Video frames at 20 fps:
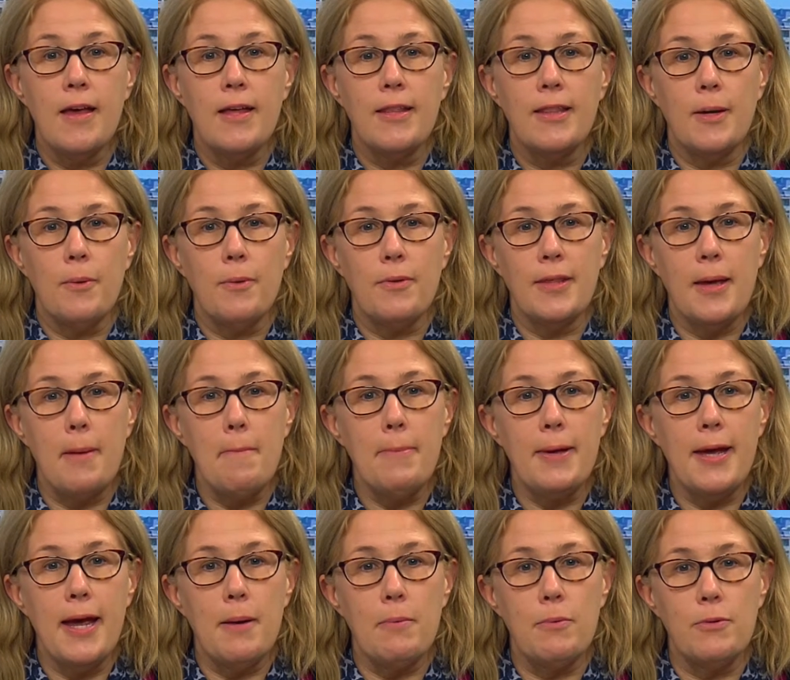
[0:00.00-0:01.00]
They will then be
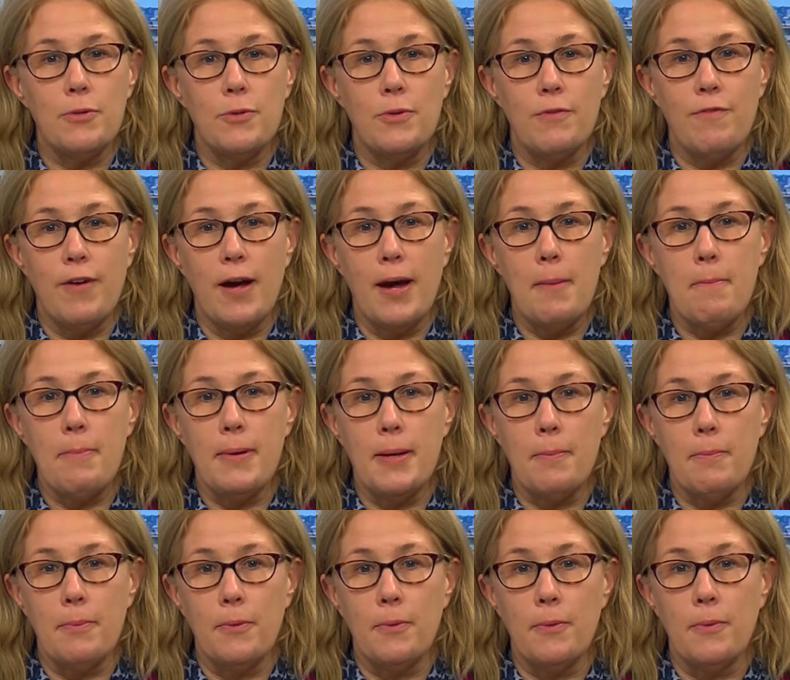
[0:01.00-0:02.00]
able to invite
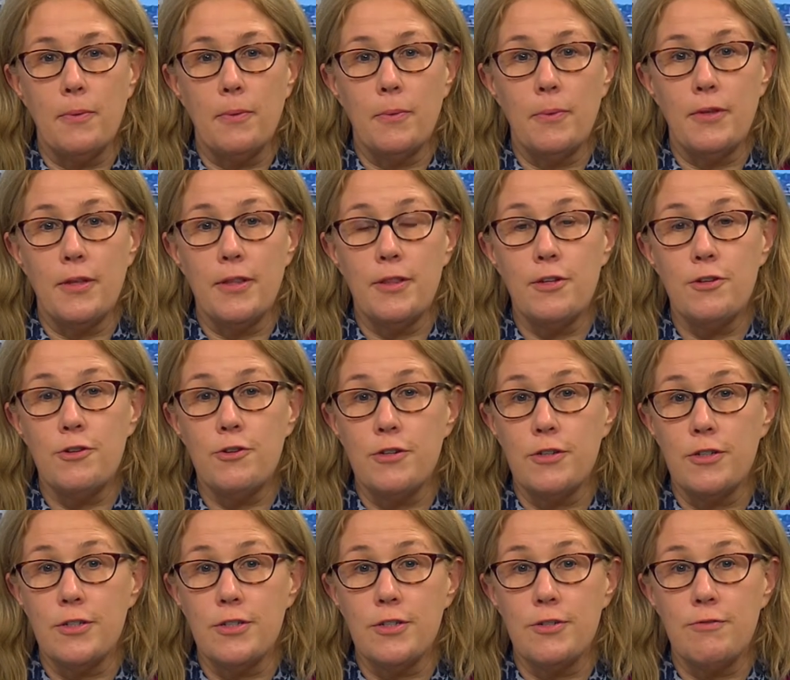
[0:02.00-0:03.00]
people within the
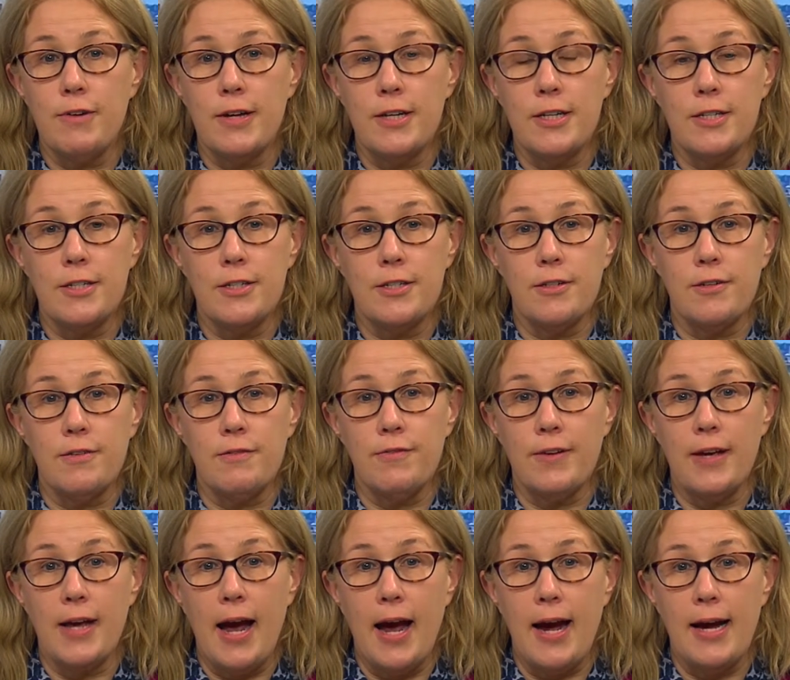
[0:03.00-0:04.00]
trust to register
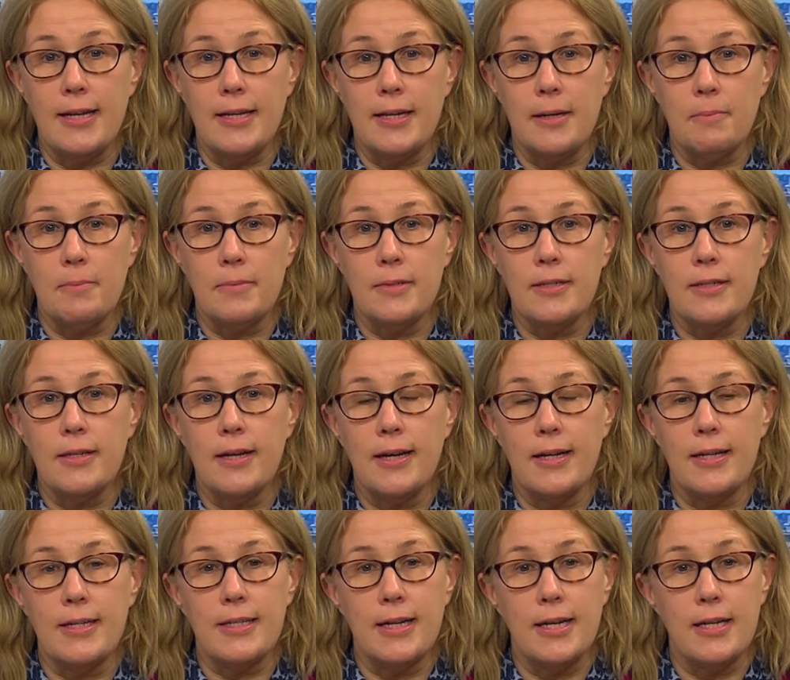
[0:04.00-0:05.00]
via IDAMs and
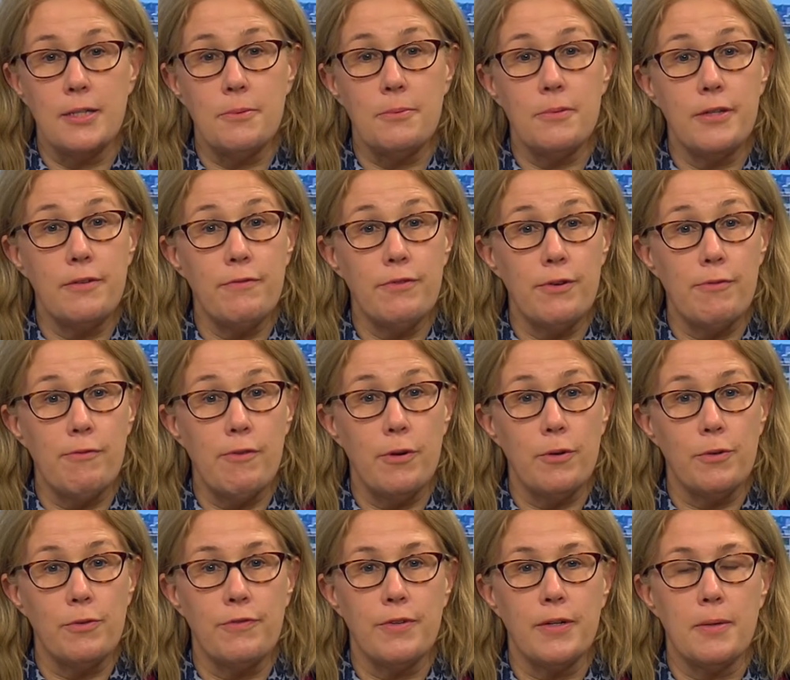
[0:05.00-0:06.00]
assign specific
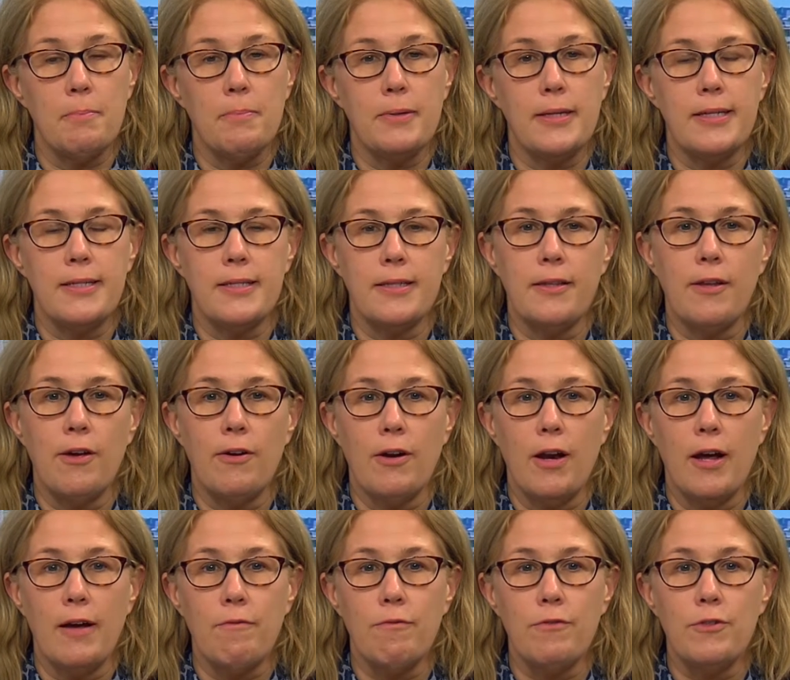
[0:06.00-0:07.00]
roles for completing the
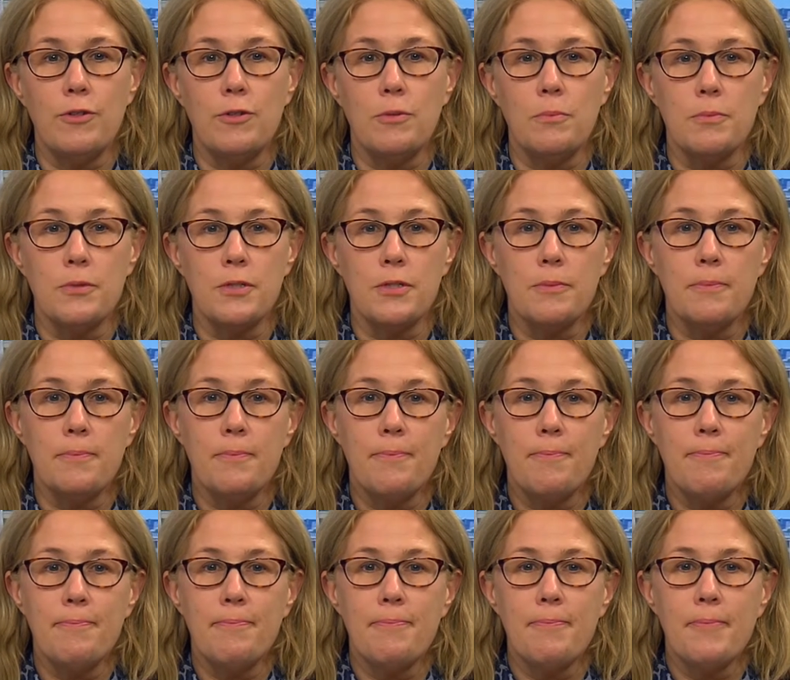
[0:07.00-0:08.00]
online forms.
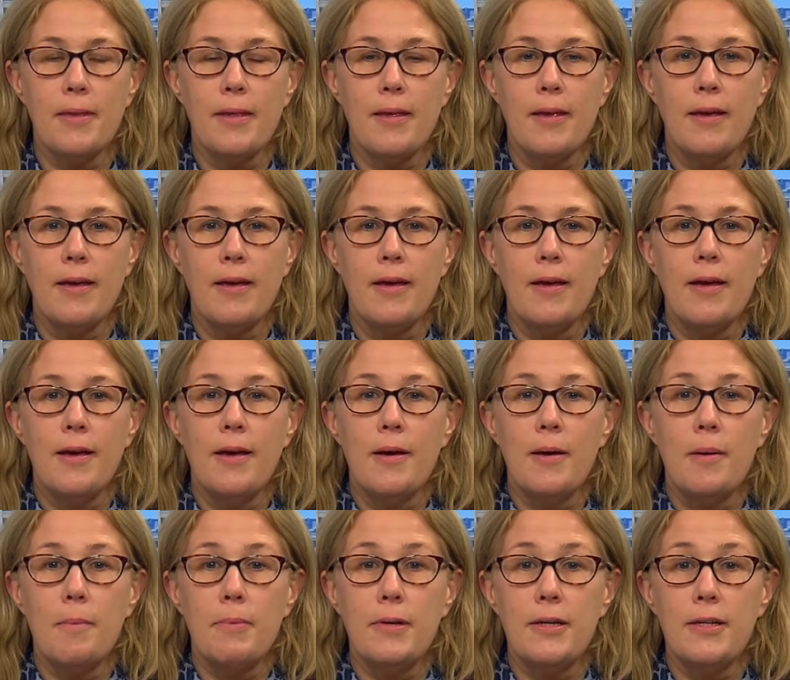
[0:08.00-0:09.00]

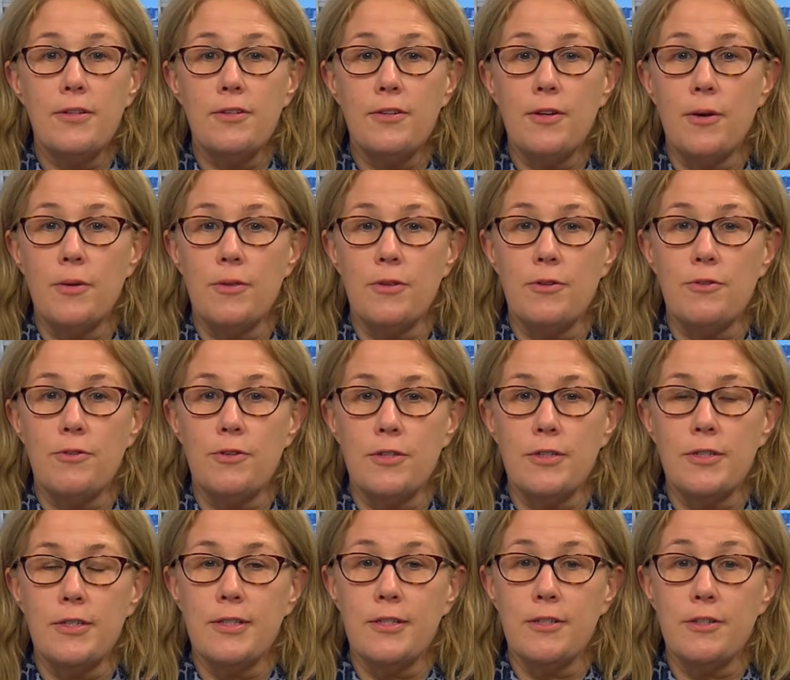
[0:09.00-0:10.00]
Please note that
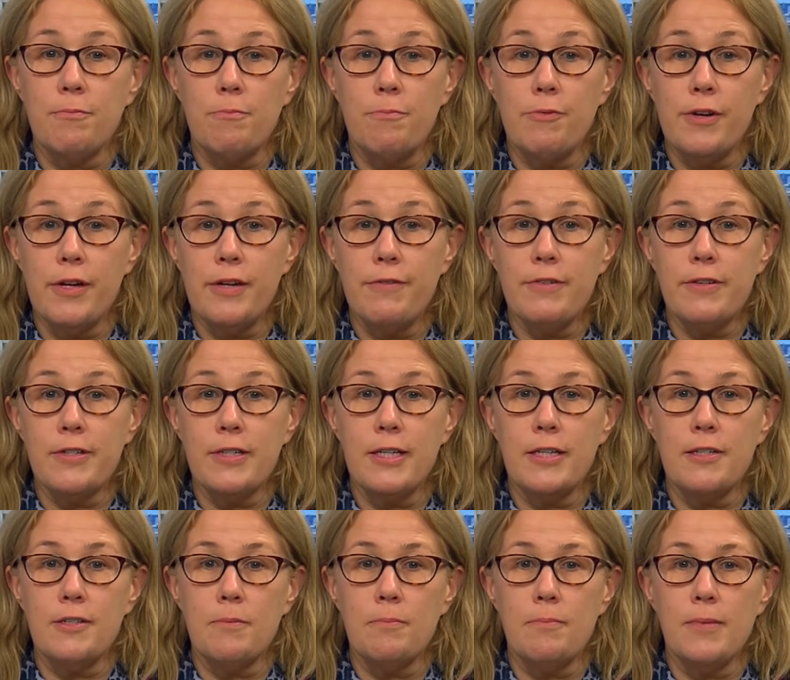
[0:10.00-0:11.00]
trusts that have previously
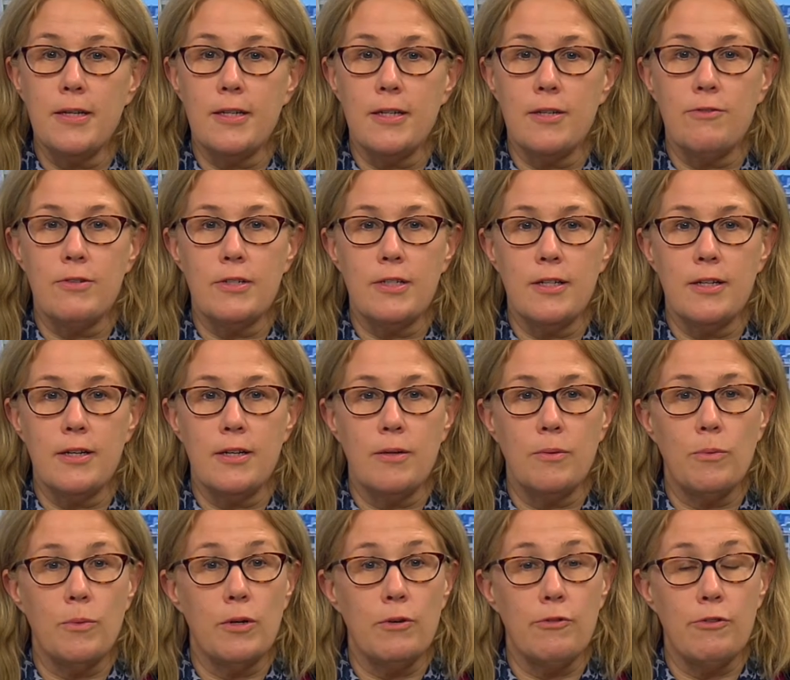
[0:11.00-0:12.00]
submitted a return
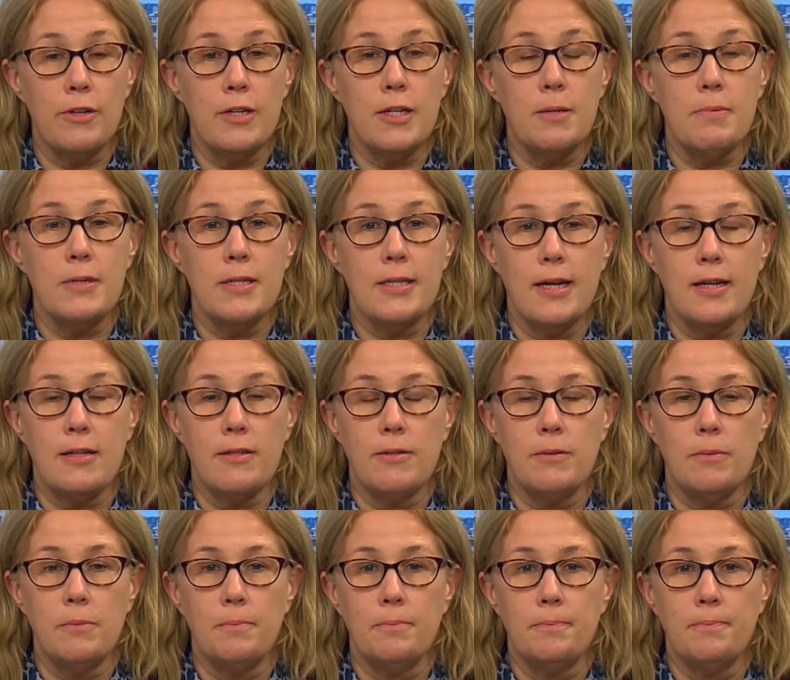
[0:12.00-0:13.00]
will already be set up.